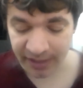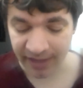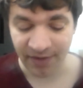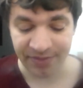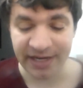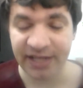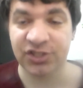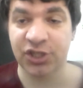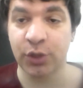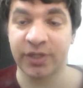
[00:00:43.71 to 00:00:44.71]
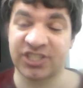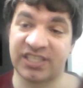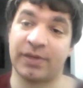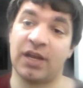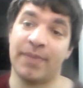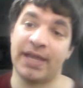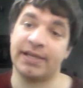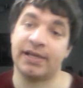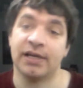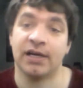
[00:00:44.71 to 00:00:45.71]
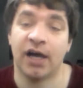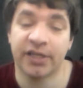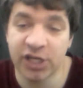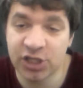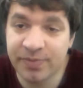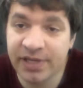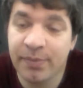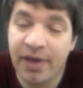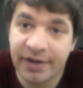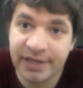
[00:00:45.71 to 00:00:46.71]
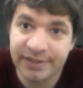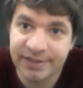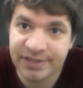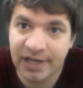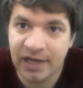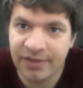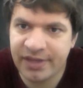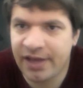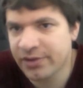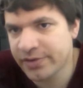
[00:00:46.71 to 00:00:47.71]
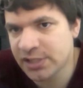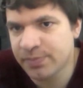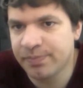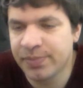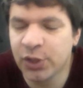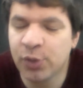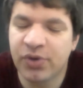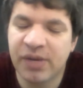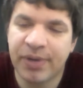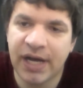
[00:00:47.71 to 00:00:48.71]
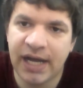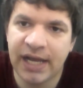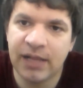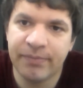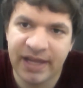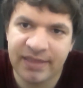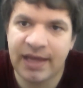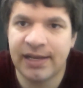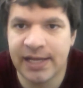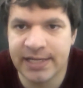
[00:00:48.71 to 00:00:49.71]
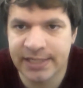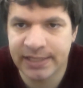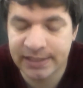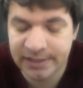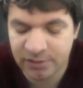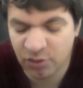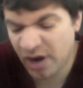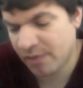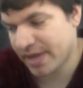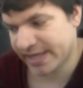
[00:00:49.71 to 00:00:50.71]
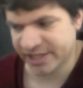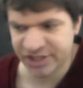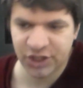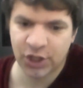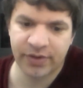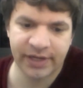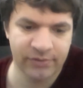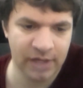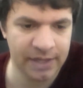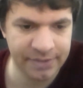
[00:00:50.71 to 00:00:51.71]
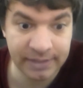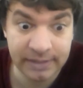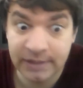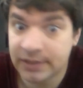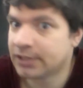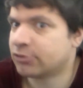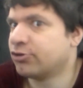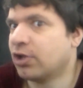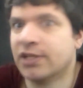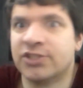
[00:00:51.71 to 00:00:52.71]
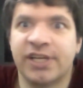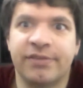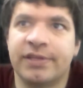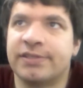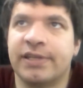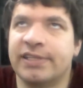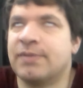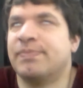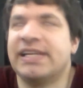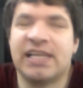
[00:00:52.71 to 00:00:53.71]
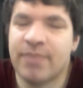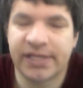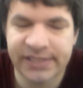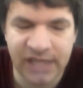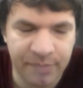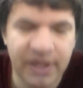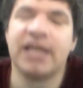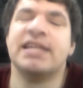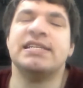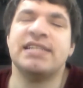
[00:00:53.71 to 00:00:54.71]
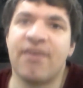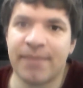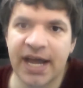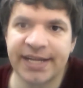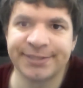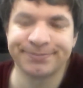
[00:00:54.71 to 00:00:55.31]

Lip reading: In fact, the next two dishes I'm going to make are going to be American in style. The other is blueberry pie. I'll make that later, or I'll make it during, rather. Chronology in this thing is completely messed up. Never mind.